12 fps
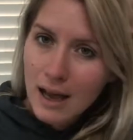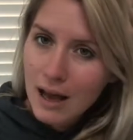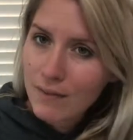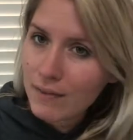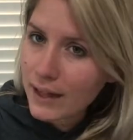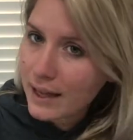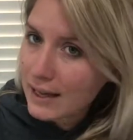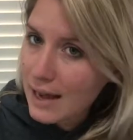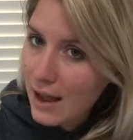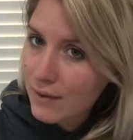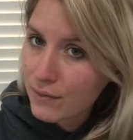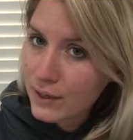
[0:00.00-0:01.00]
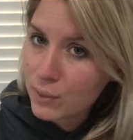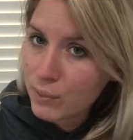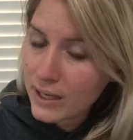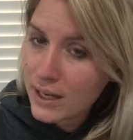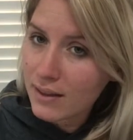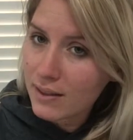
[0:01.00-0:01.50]
of like an every
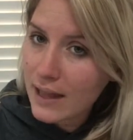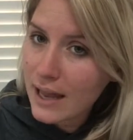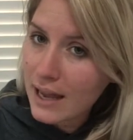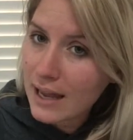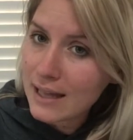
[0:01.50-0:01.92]
week thing.